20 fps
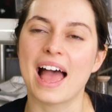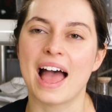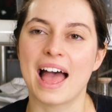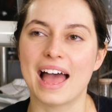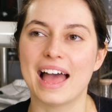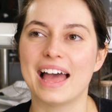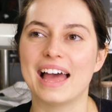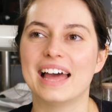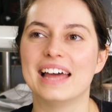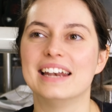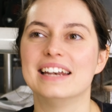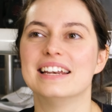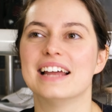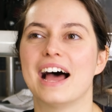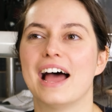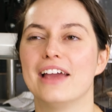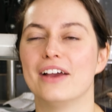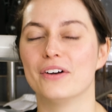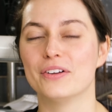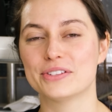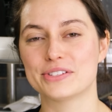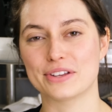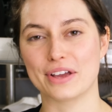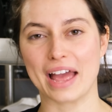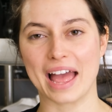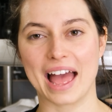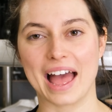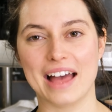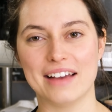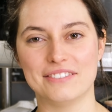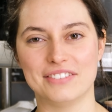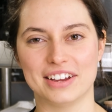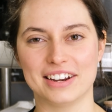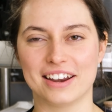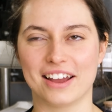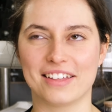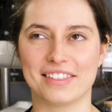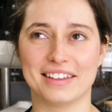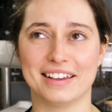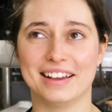And I also have
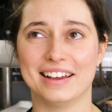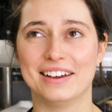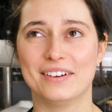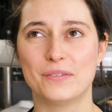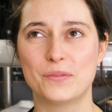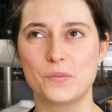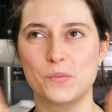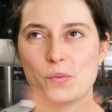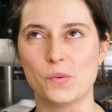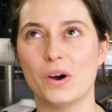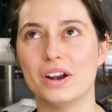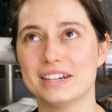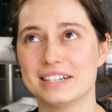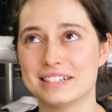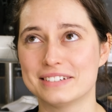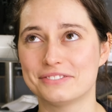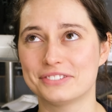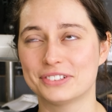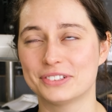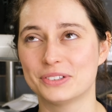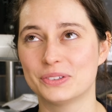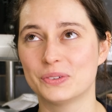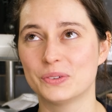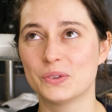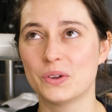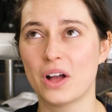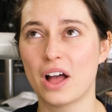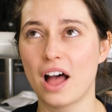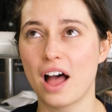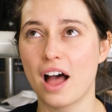another wonderful